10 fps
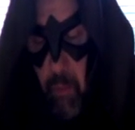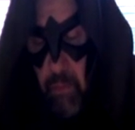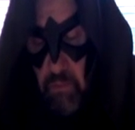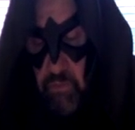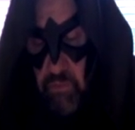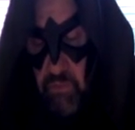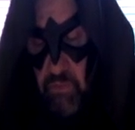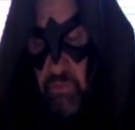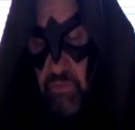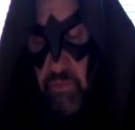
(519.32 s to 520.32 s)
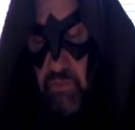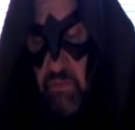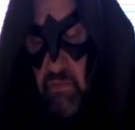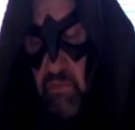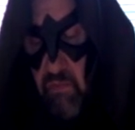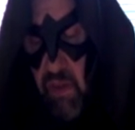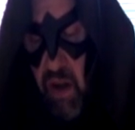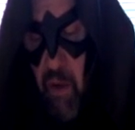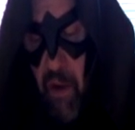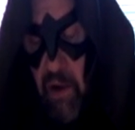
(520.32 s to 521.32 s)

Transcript: No one is speaking in this clip.